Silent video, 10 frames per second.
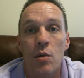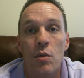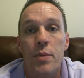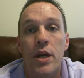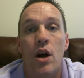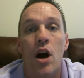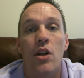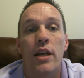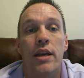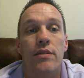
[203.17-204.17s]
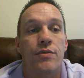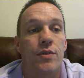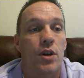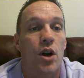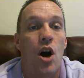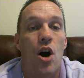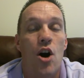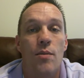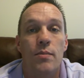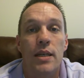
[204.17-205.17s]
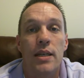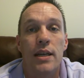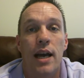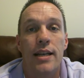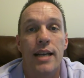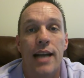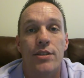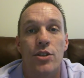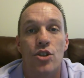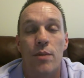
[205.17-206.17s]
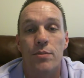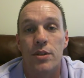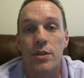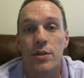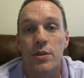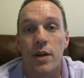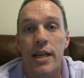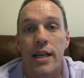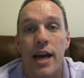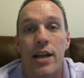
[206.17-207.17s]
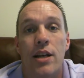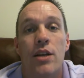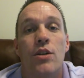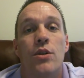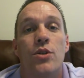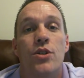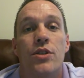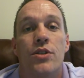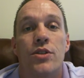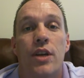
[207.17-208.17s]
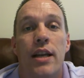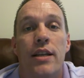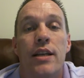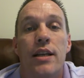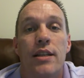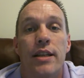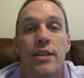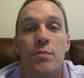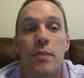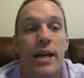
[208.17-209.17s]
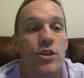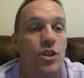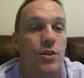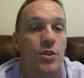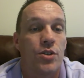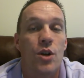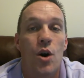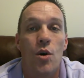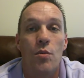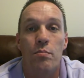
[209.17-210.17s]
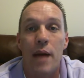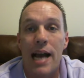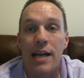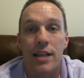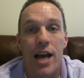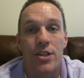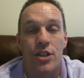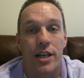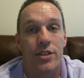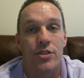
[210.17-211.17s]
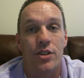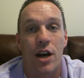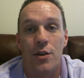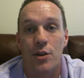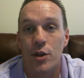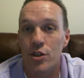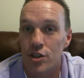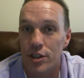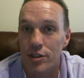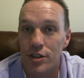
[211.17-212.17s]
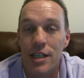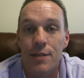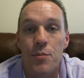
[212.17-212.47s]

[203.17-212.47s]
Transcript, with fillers: would be calling for calm and not to jump to any kind of conclusions and let's make sure there's no backlash against other Christians.